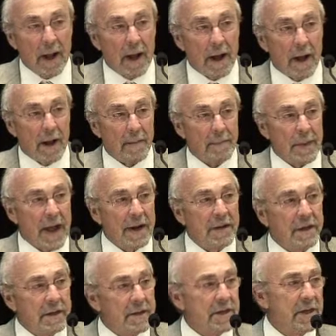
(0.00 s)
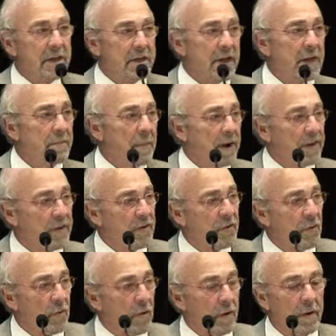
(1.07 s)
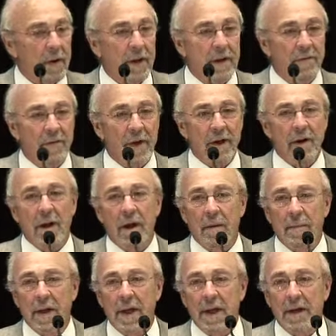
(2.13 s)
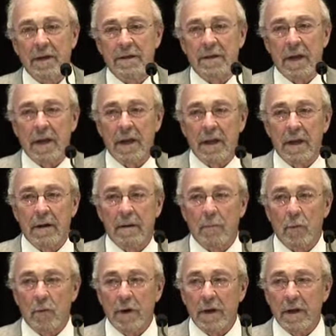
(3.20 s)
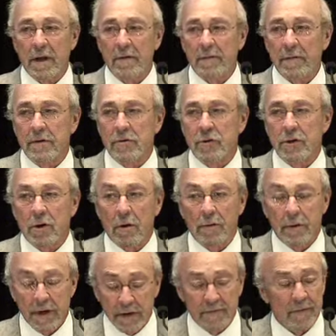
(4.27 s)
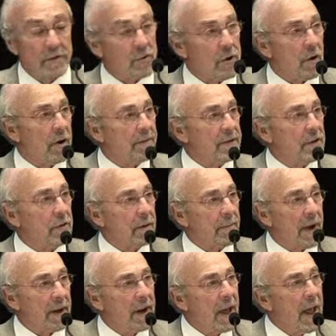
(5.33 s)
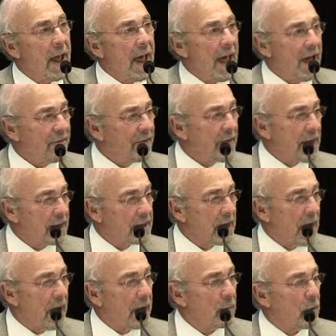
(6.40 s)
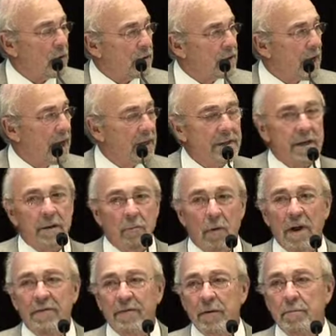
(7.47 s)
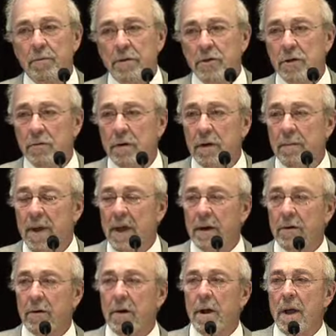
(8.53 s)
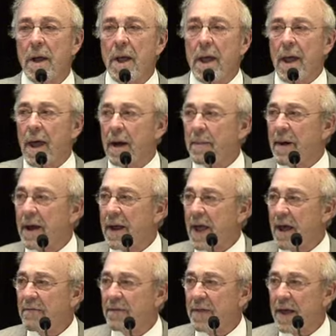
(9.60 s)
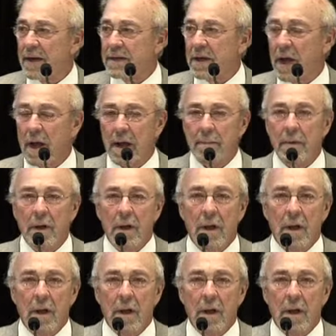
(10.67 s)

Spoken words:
I did a 16-month tour in Vietnam as a Marine infantry officer, and about half of that time was as a rifle platoon commander, and about half of that time